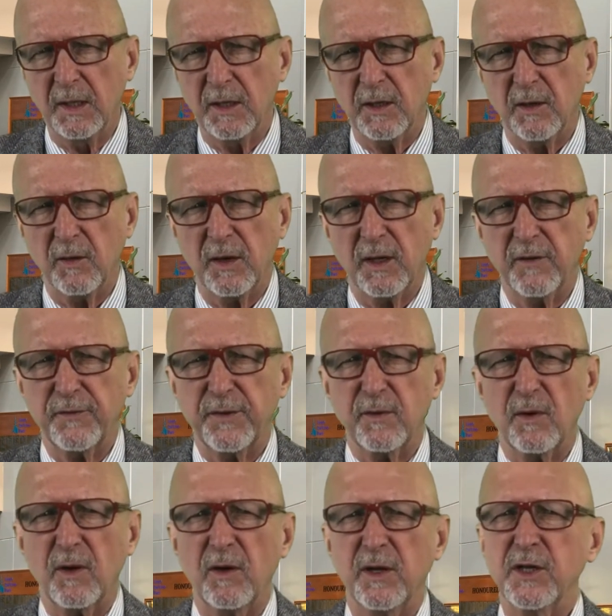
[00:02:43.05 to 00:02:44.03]
If
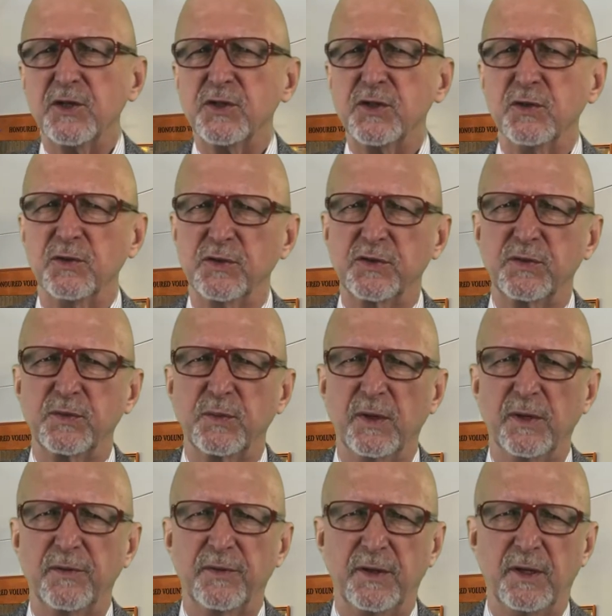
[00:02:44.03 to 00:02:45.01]
there are issues
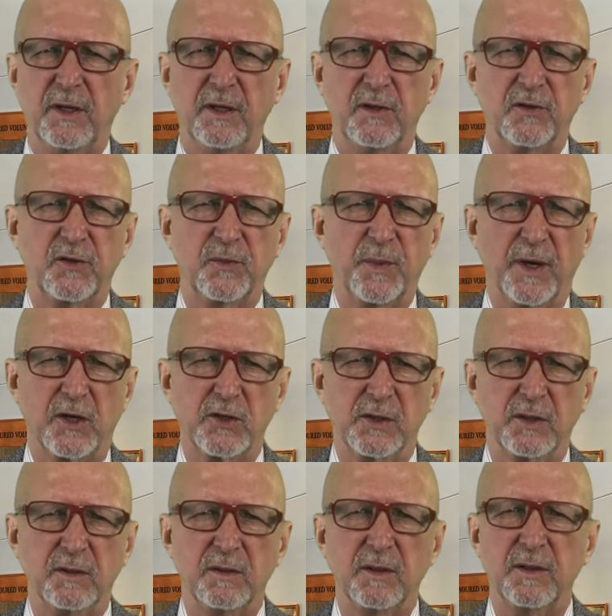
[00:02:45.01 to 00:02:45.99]
with the
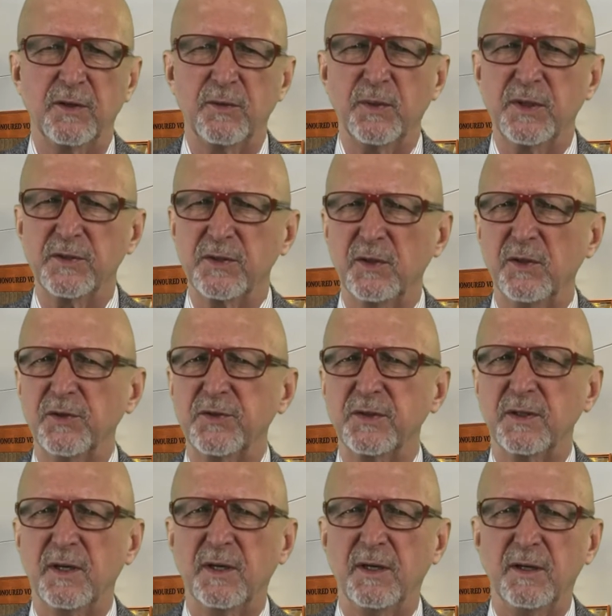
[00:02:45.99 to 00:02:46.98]
inspection, the
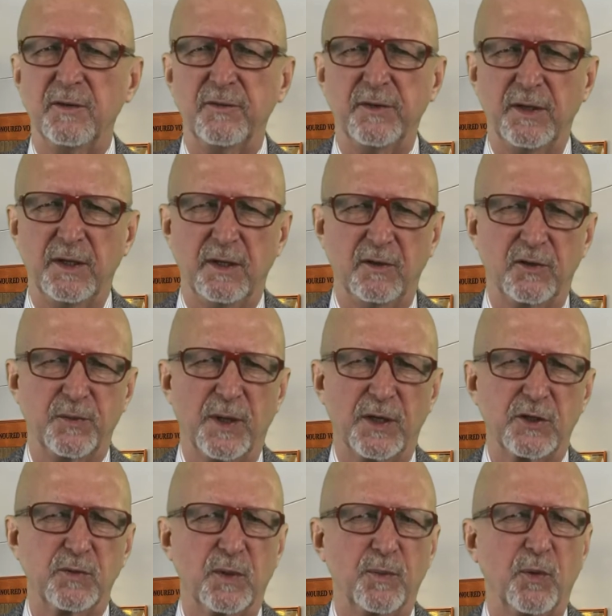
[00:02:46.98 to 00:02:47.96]
results of the
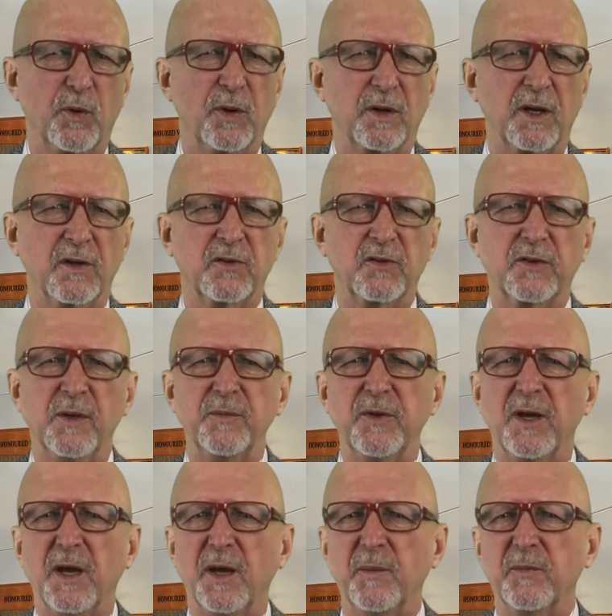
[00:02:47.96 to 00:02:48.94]
inspection report can
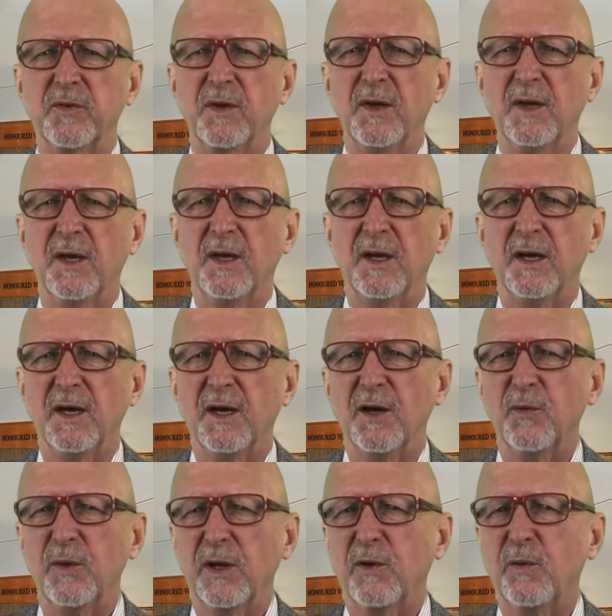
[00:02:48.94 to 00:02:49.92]
sometimes
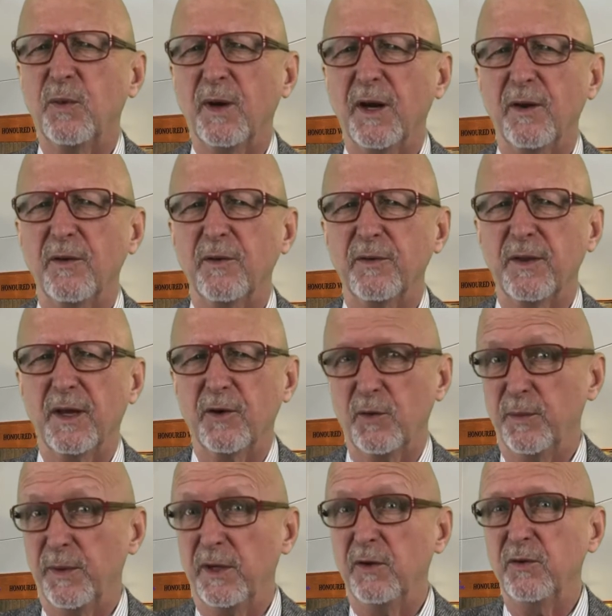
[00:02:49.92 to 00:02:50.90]
require that,
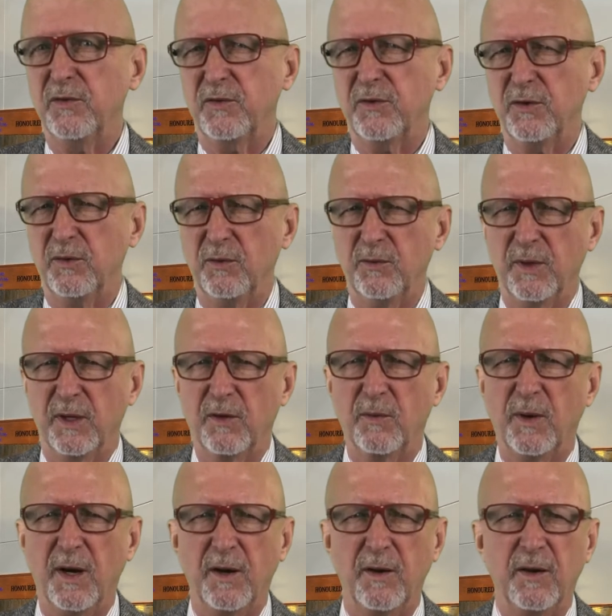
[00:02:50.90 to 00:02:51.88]
or be used to
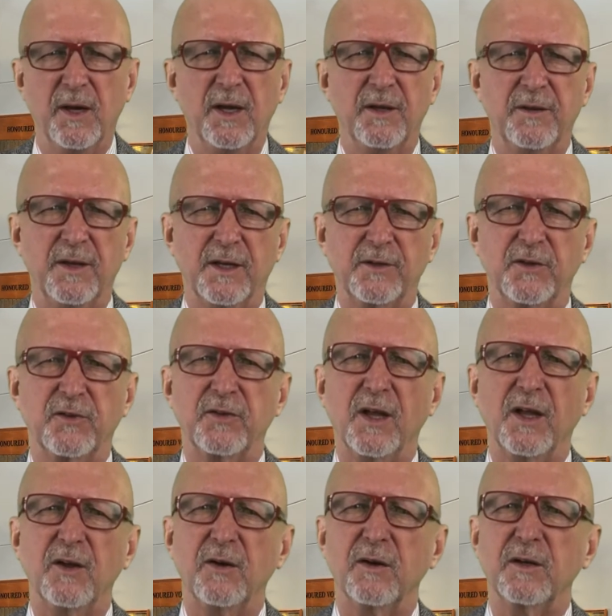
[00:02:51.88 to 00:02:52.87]
require that the
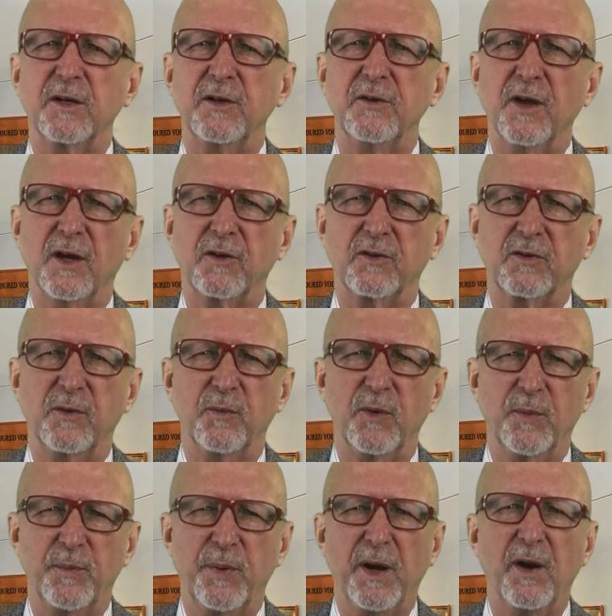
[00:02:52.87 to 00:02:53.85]
seller conduct some
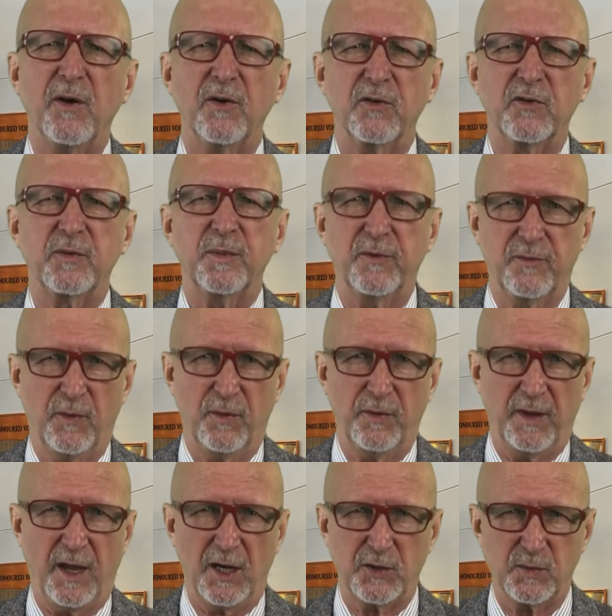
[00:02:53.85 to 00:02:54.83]
repairs before
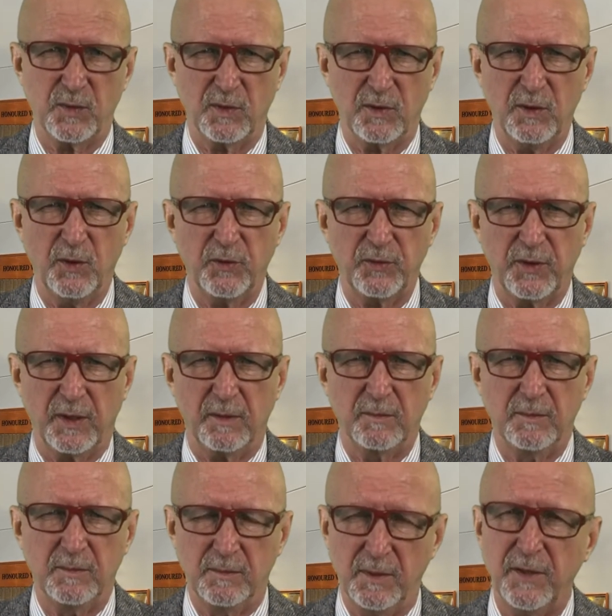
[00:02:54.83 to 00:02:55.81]
the actual closing.
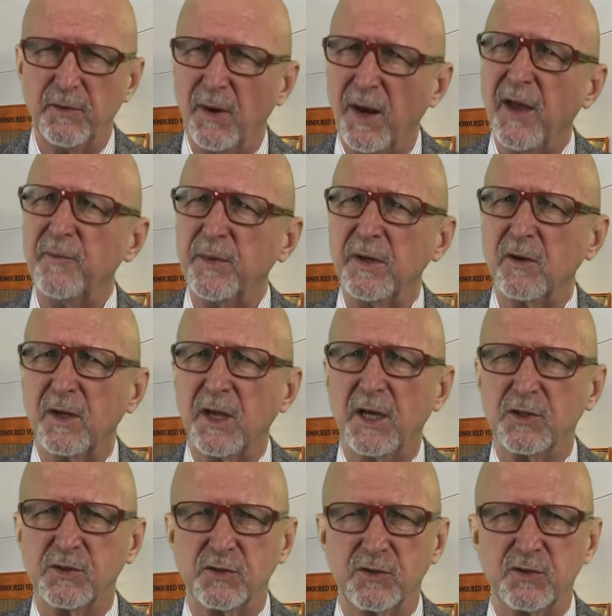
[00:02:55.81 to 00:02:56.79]
And there have been
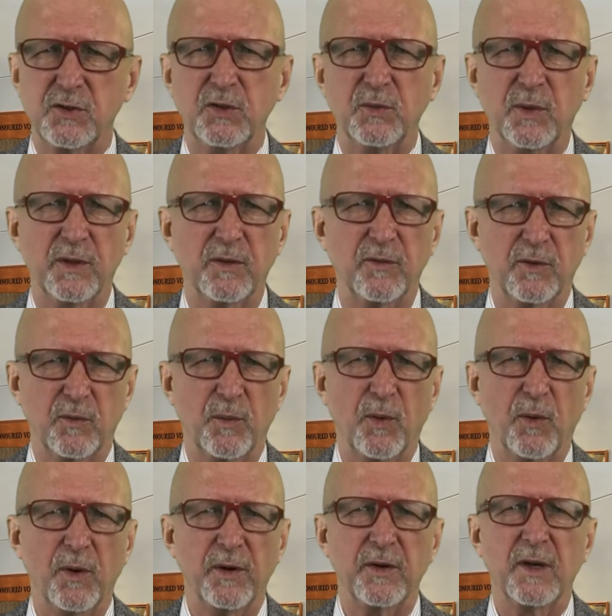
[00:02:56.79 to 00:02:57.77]
occasions too where the
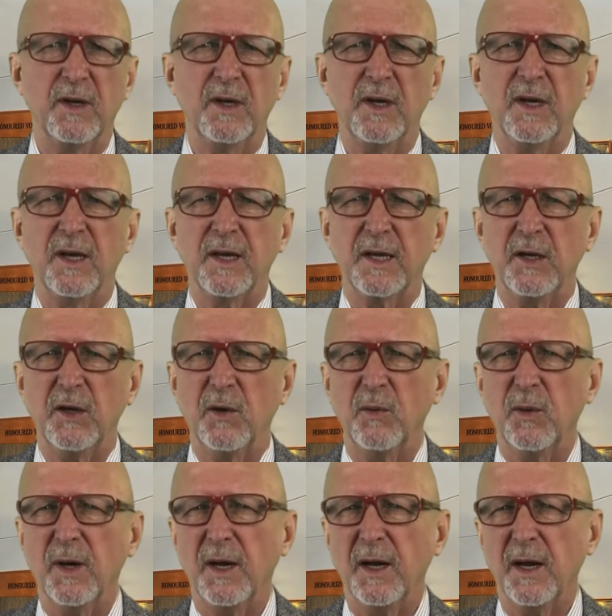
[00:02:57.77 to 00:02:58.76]
report
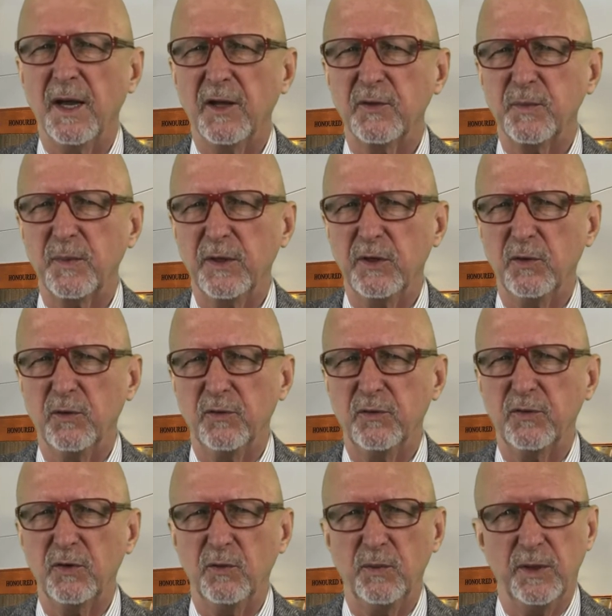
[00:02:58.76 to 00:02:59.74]
has been
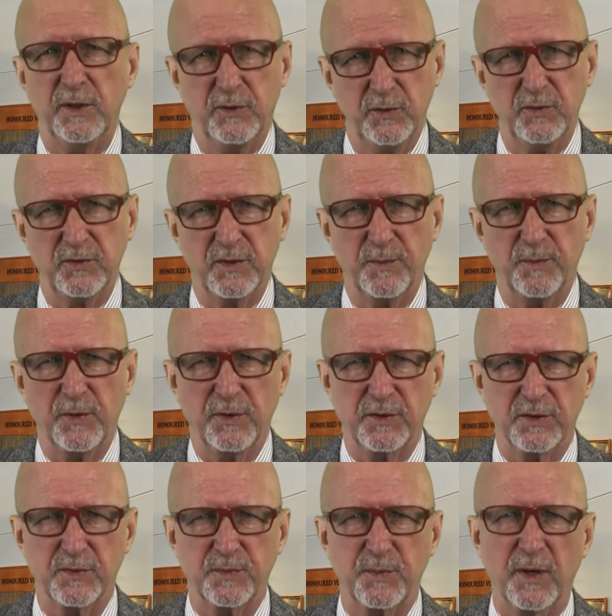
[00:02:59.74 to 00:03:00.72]
used to reduce the
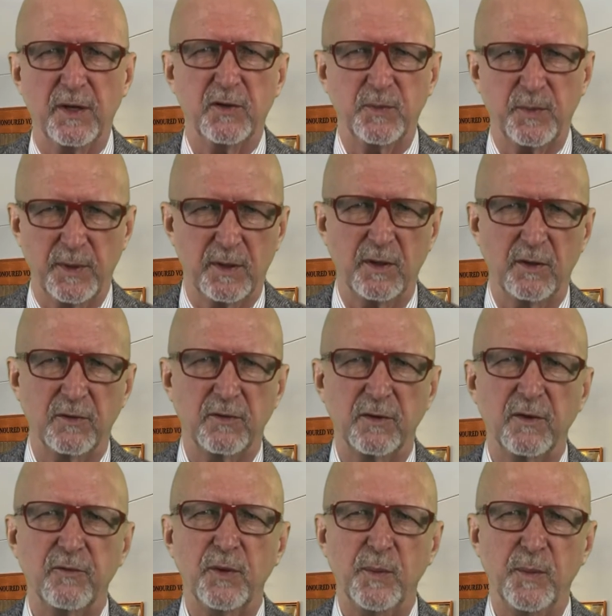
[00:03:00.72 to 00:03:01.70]
purchase price because
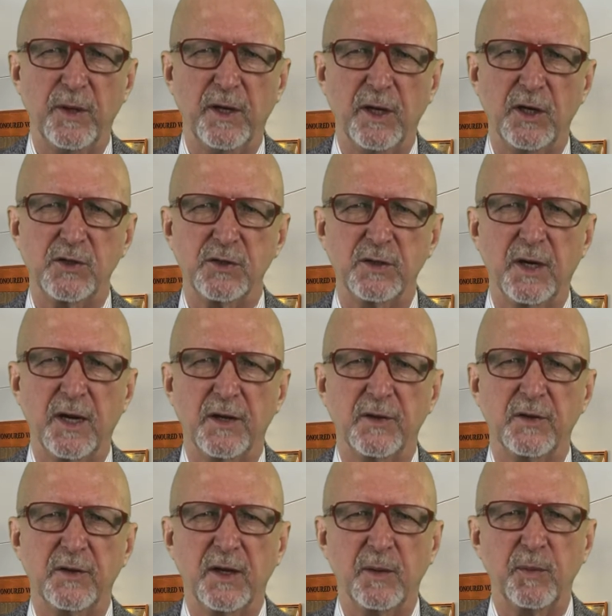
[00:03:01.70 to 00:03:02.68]
remediation that had
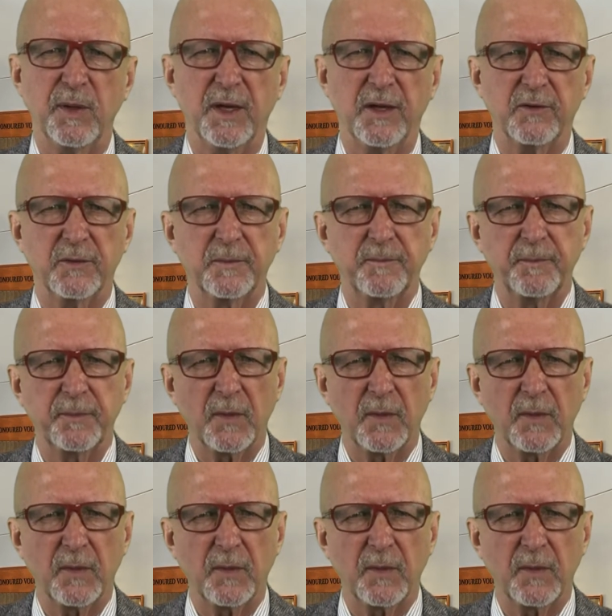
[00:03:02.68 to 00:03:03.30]
to take place.